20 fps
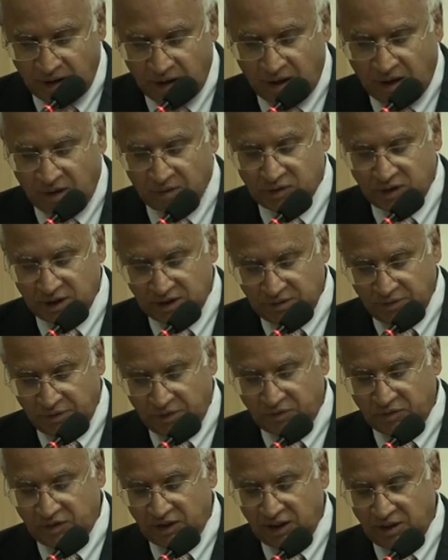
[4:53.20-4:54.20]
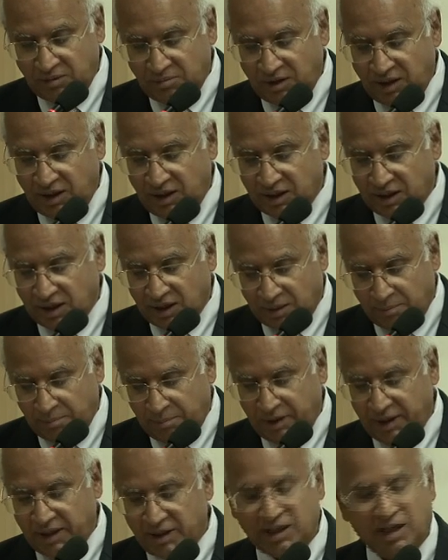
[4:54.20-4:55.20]
Of this, 15 million
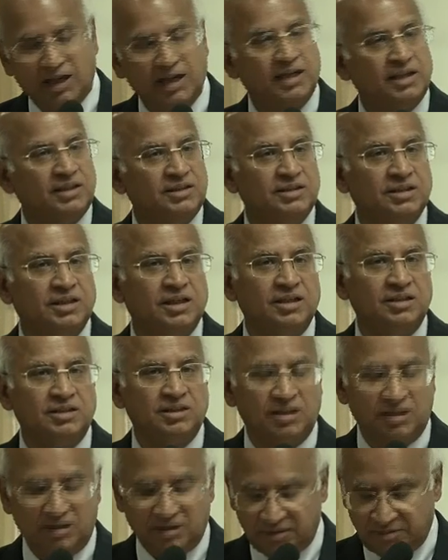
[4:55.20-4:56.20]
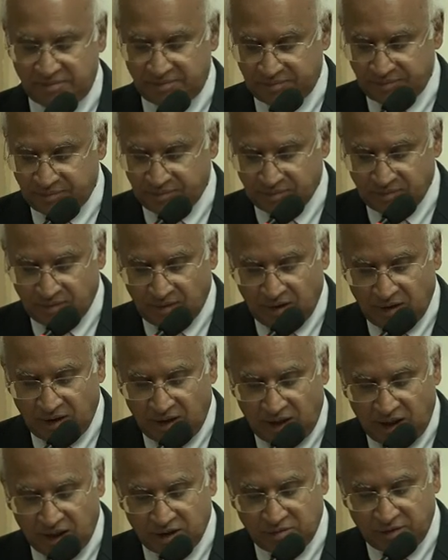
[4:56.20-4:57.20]
complete higher education
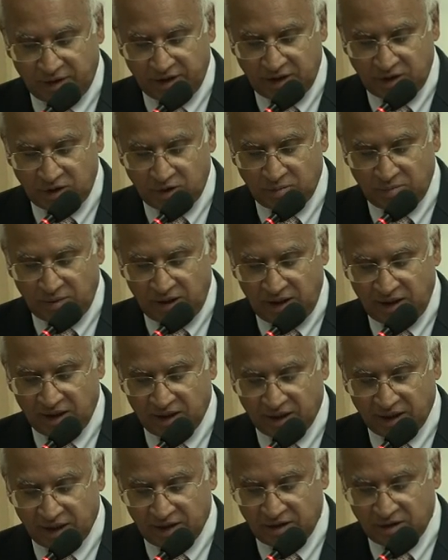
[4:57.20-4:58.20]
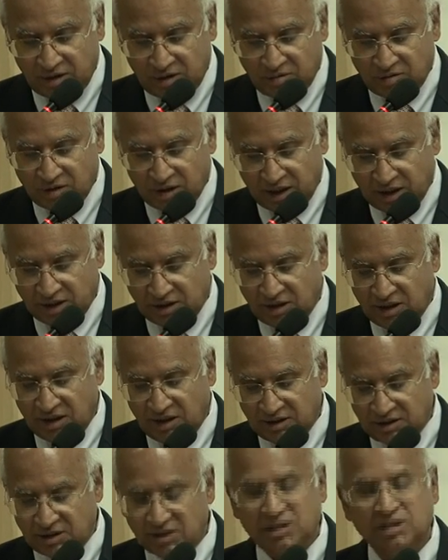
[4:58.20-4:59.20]
and 22 million get into vocational
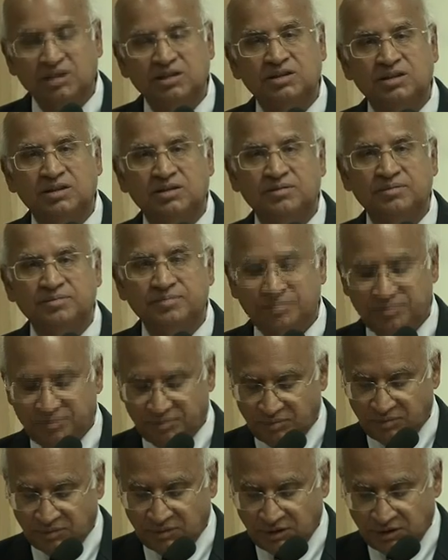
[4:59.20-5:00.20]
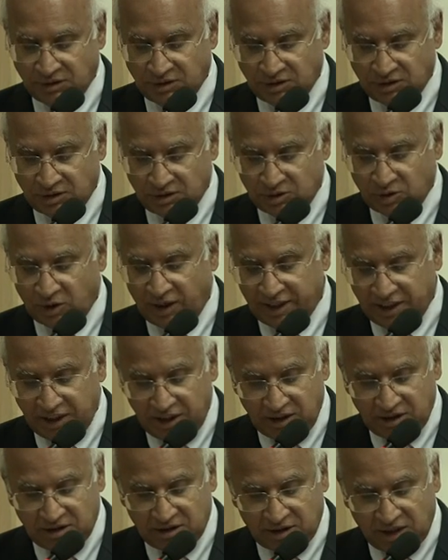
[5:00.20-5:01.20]
education. So at
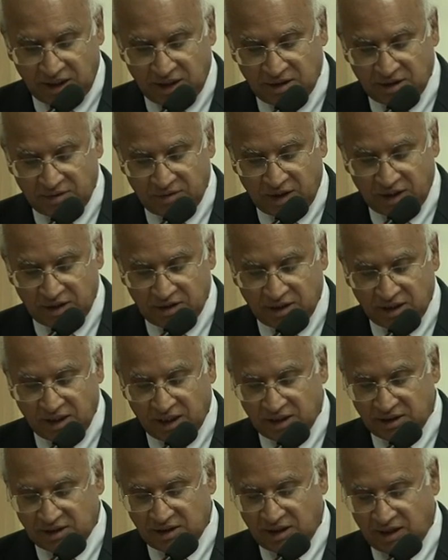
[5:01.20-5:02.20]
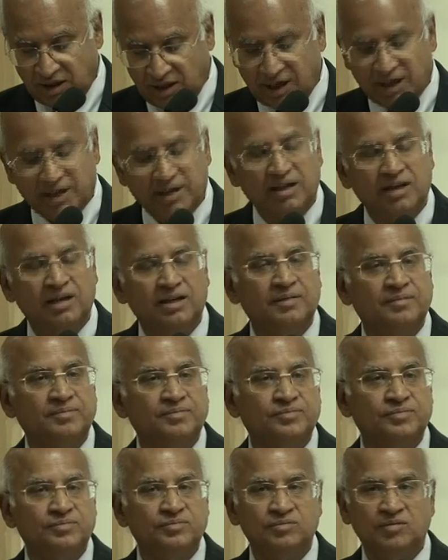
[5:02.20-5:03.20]
each stage of the education ladder,
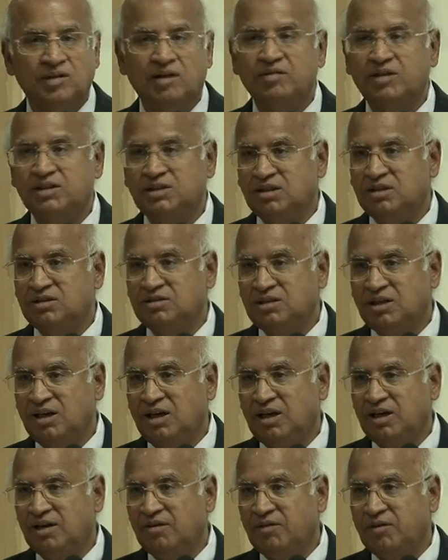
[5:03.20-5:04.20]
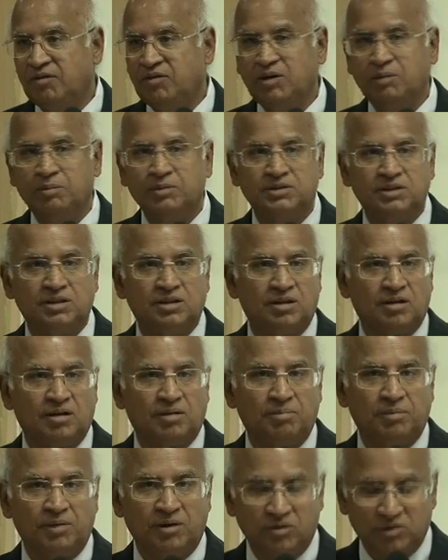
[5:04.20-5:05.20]
we have essentially a 50%
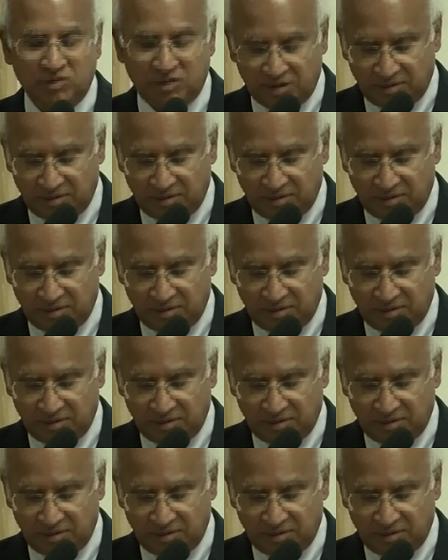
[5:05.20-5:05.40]
dropout.